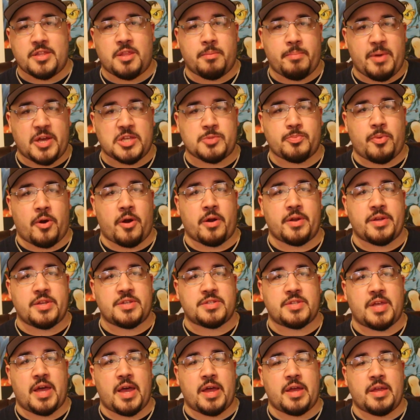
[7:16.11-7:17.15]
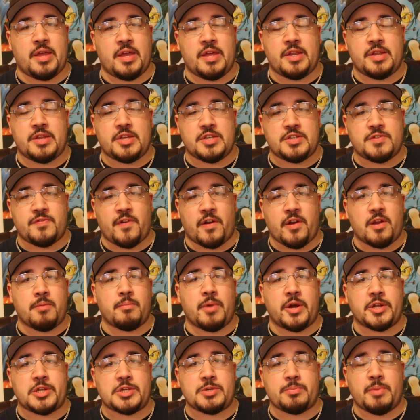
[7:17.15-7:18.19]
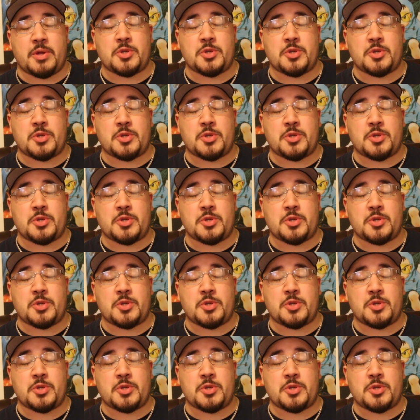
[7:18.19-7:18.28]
the best part is that it is very much